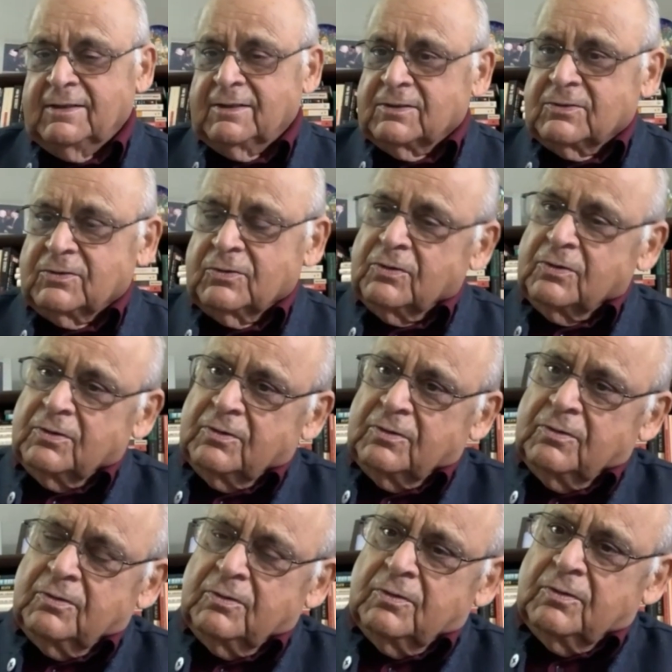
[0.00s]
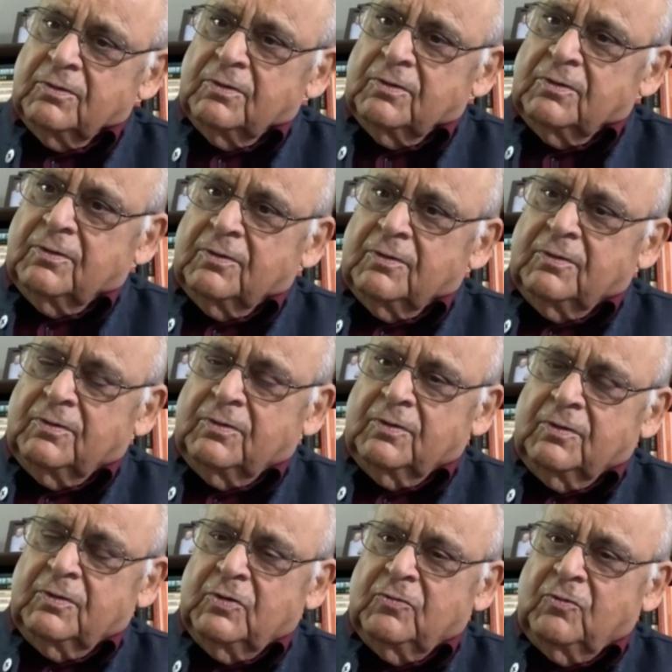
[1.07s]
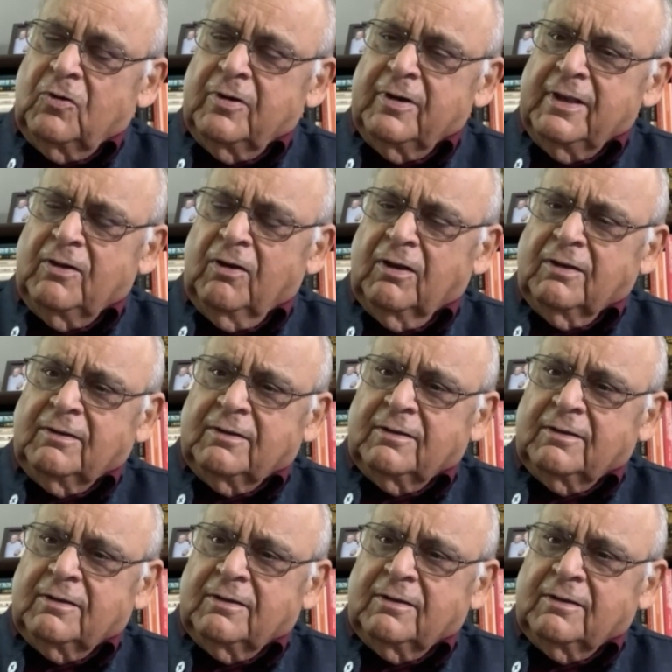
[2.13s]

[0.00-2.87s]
So you've already got